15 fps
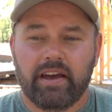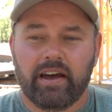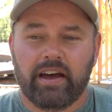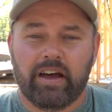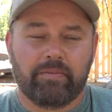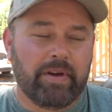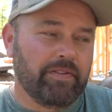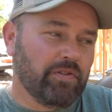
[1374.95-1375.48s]

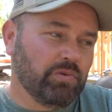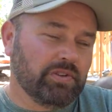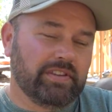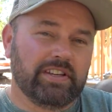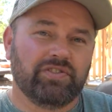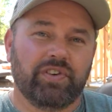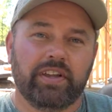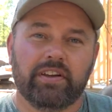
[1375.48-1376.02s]
Um, even with
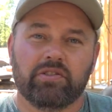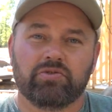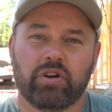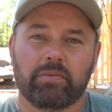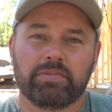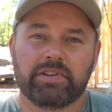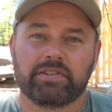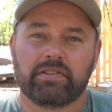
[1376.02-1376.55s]
these videos where
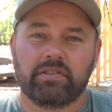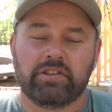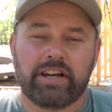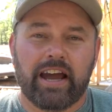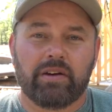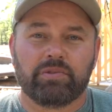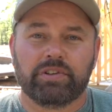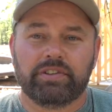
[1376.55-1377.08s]
I'm just
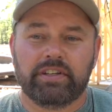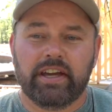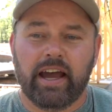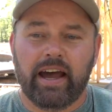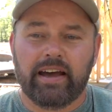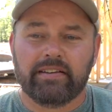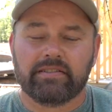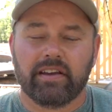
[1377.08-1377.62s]
chatting with you
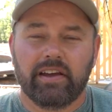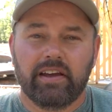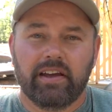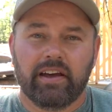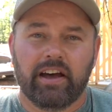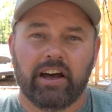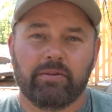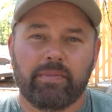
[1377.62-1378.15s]
guys,
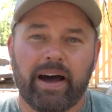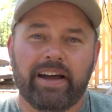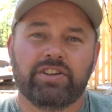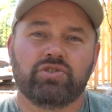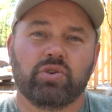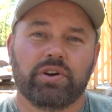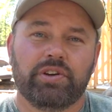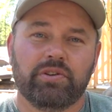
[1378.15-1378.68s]
um, I
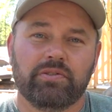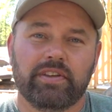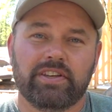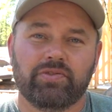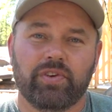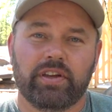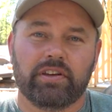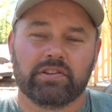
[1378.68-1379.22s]
enjoy doing
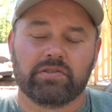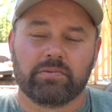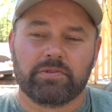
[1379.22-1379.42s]
these videos.